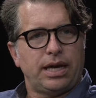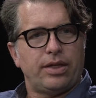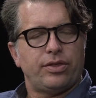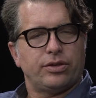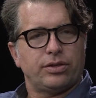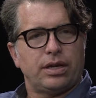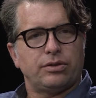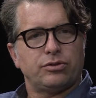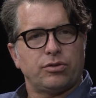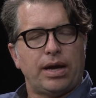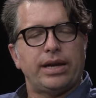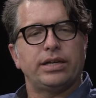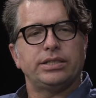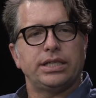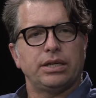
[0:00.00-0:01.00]
The
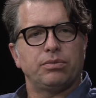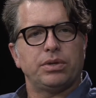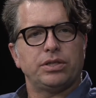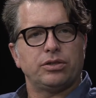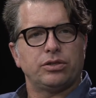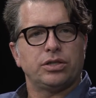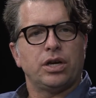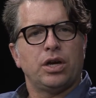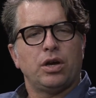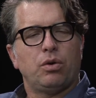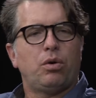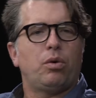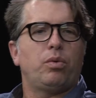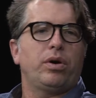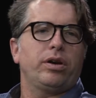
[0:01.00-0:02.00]
strategy and research.
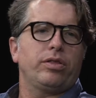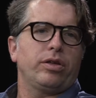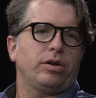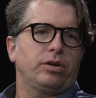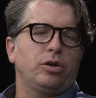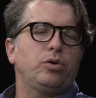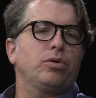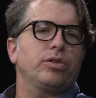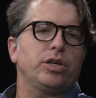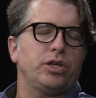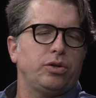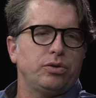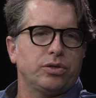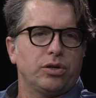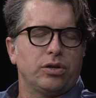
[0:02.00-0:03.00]
Well, who are the
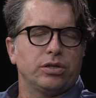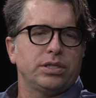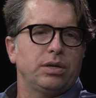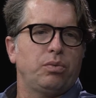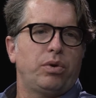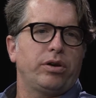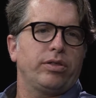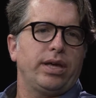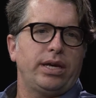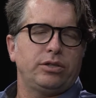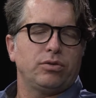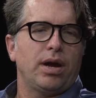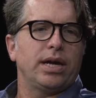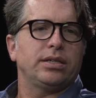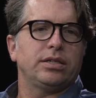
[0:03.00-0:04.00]
users and what are they
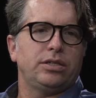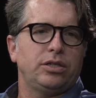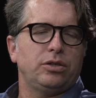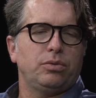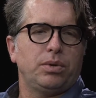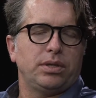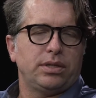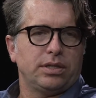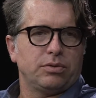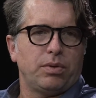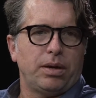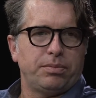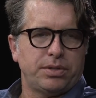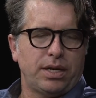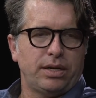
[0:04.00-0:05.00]
trying to do with this
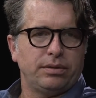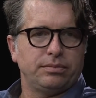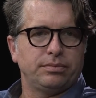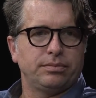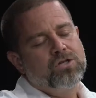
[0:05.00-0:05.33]
website?